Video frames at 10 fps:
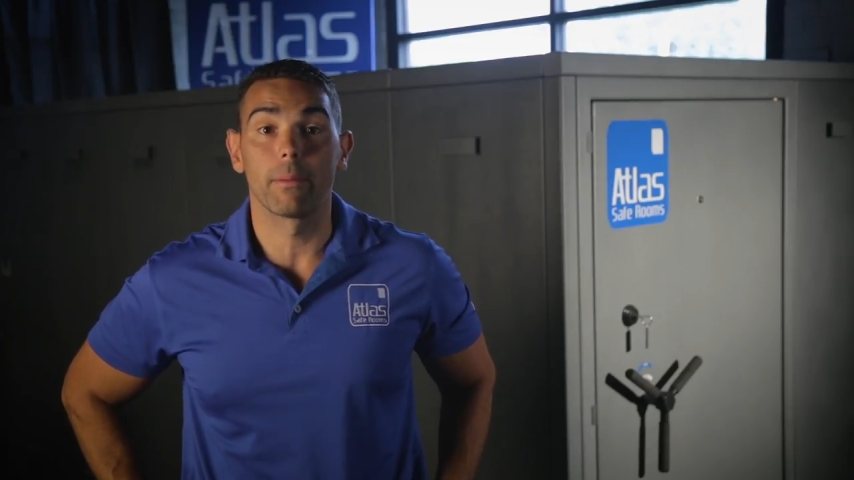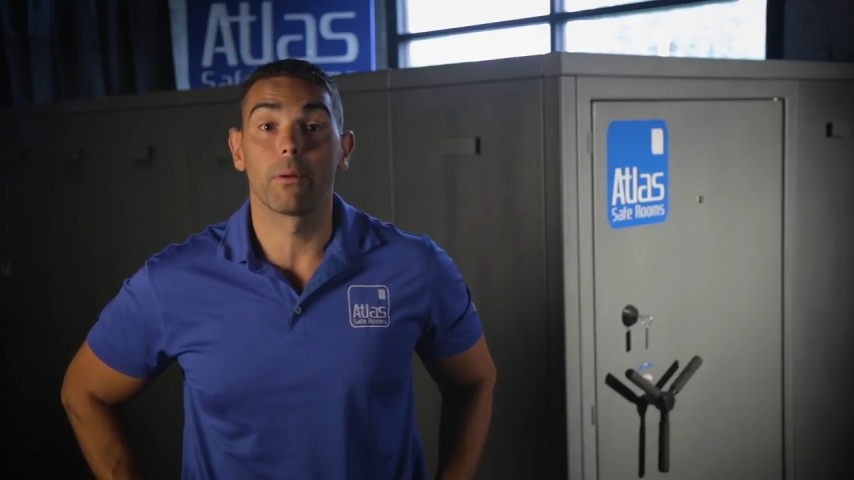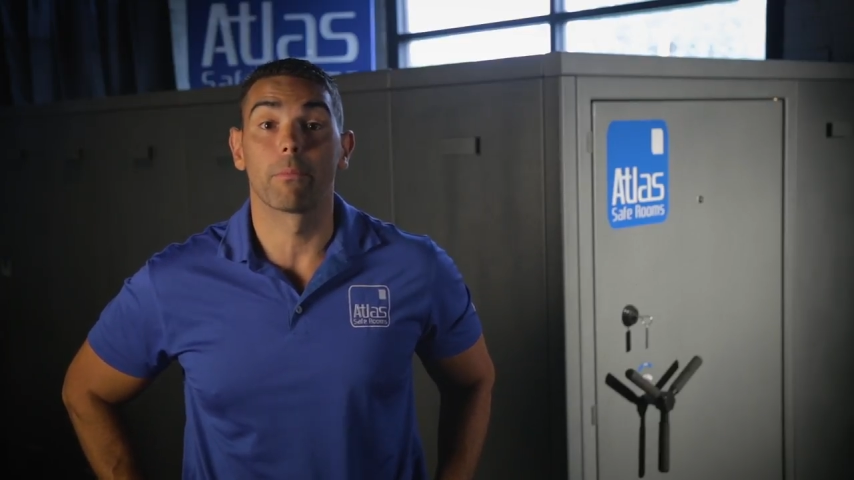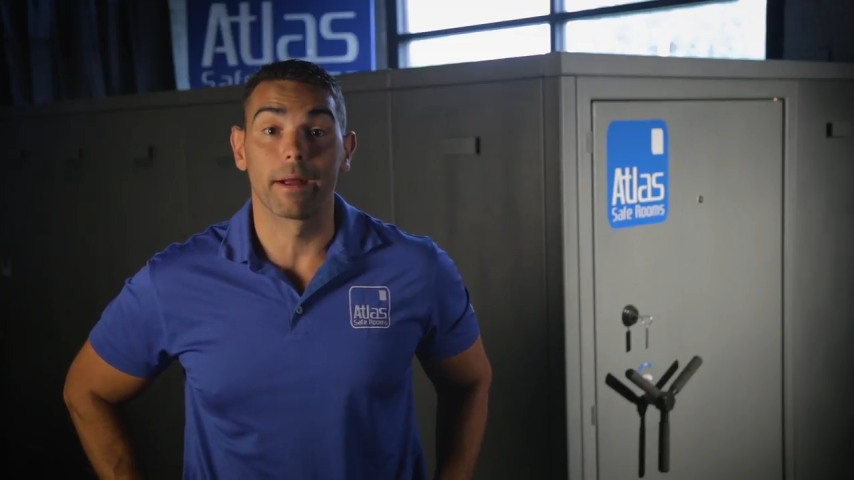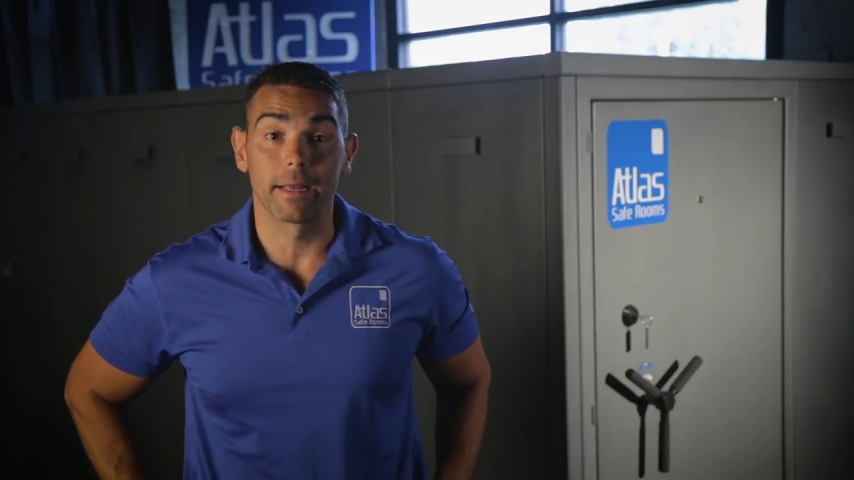about
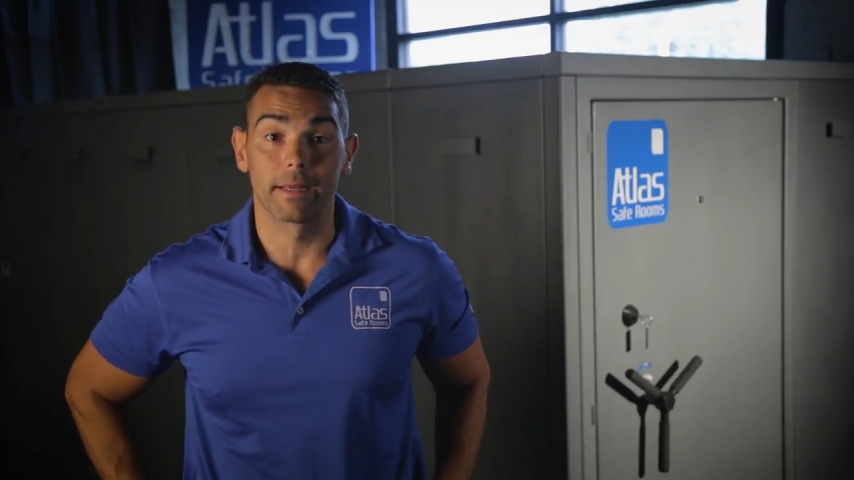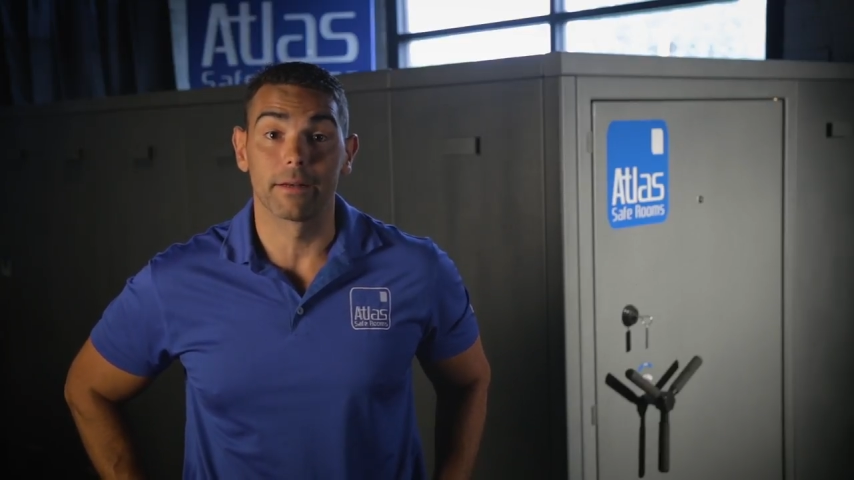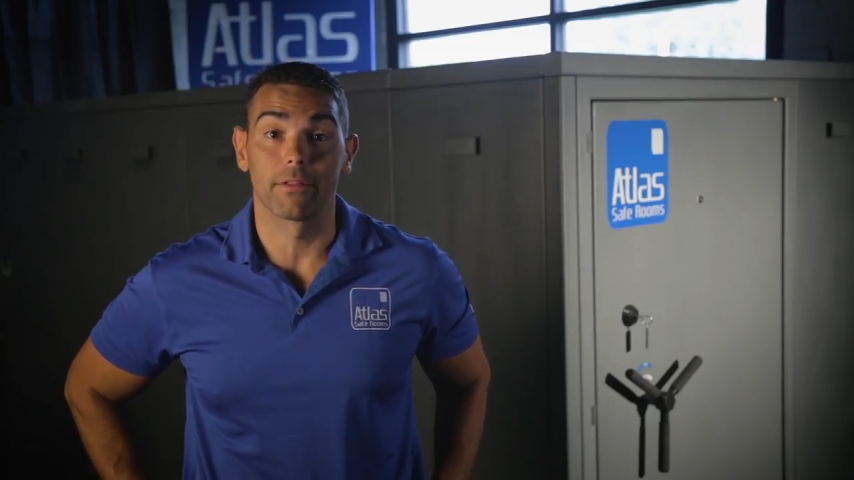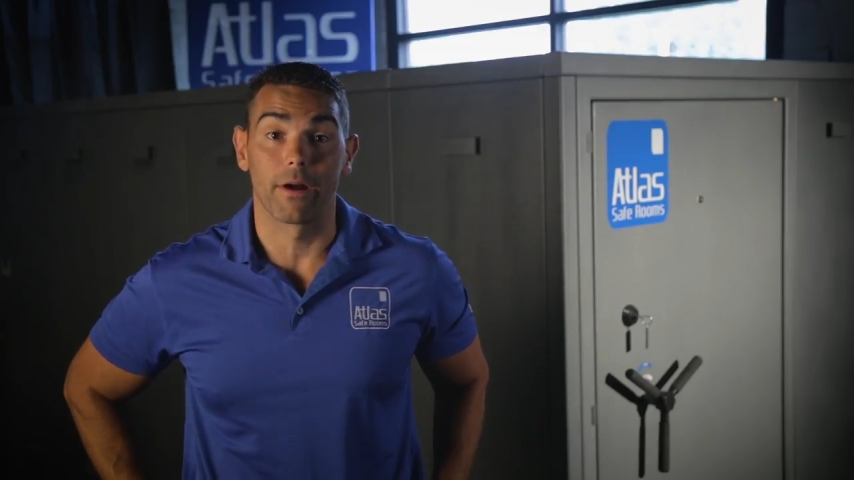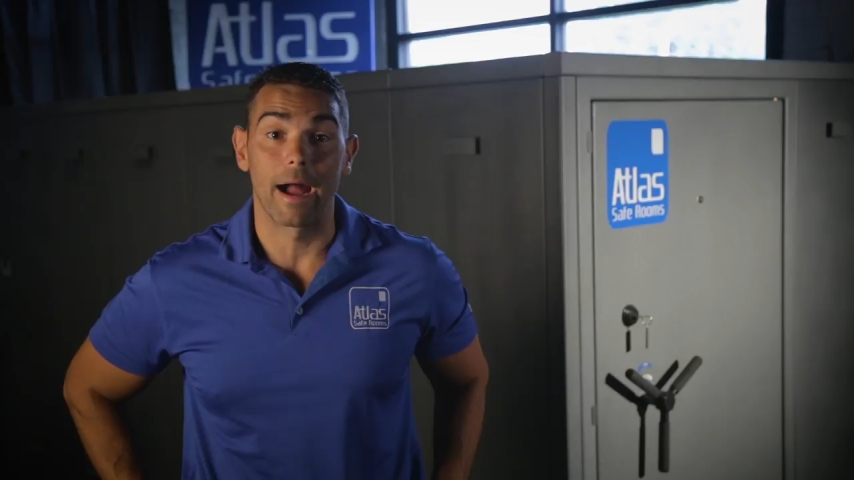people breaking
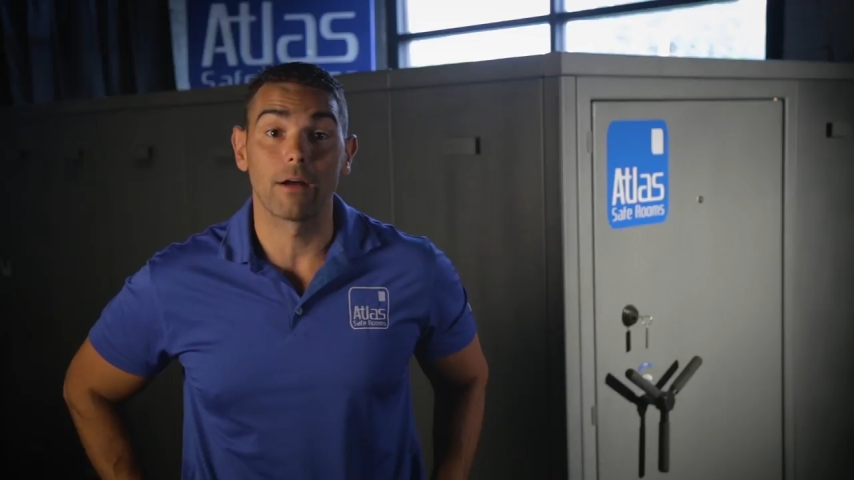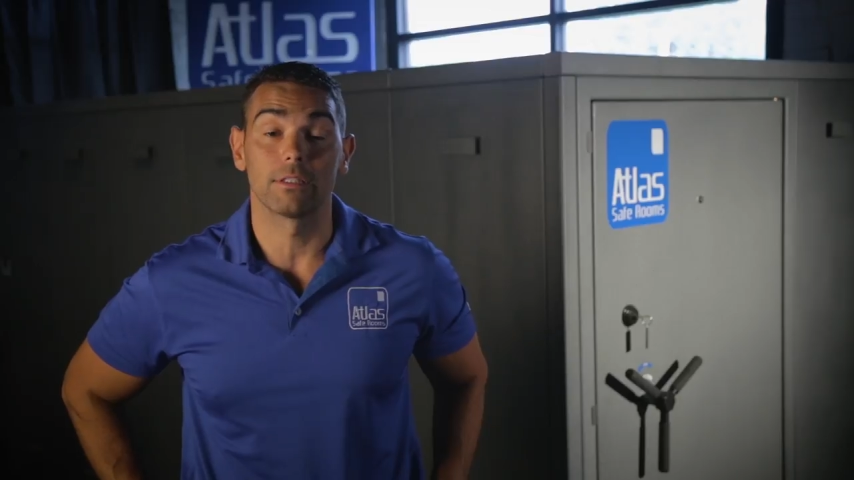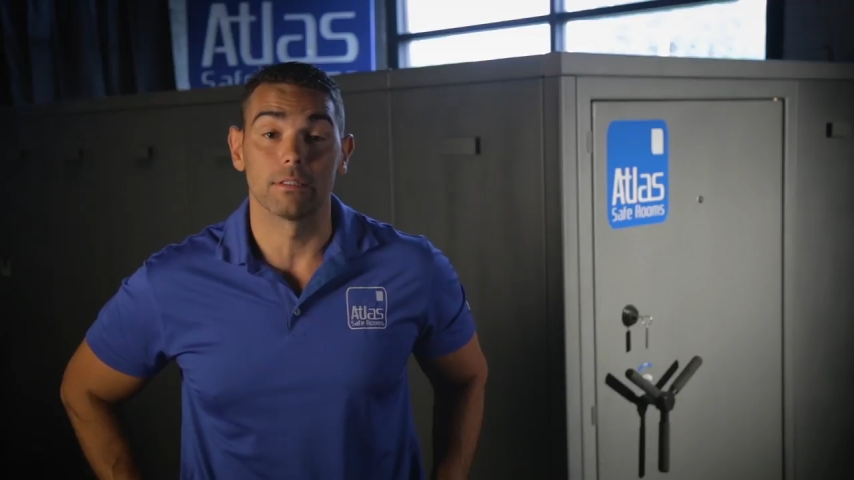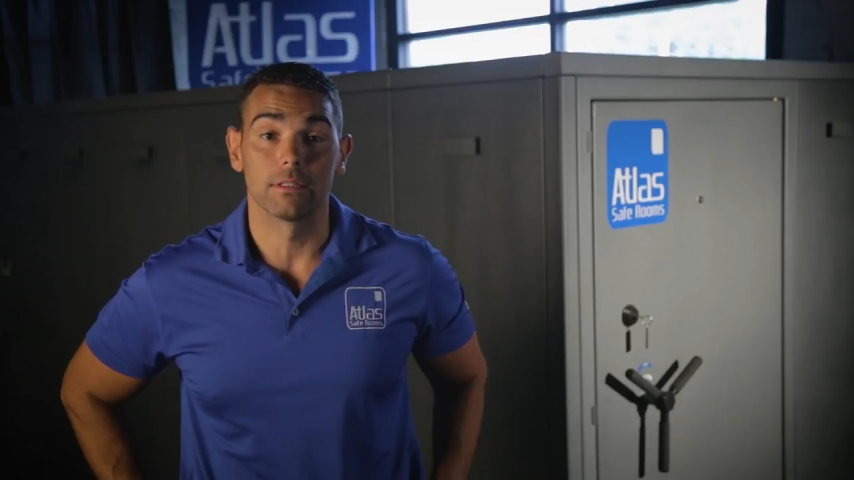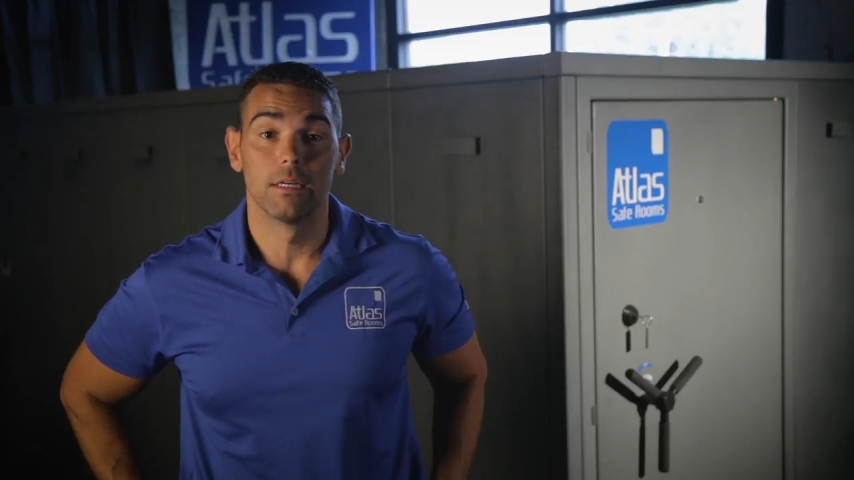into their
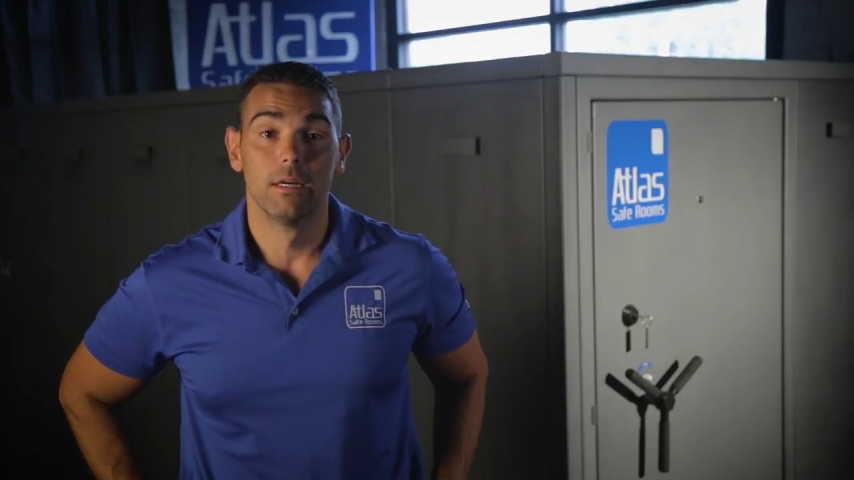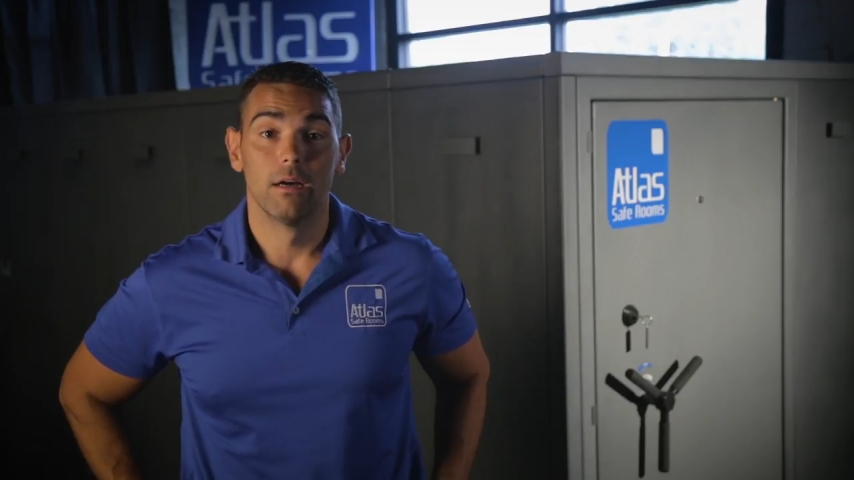houses.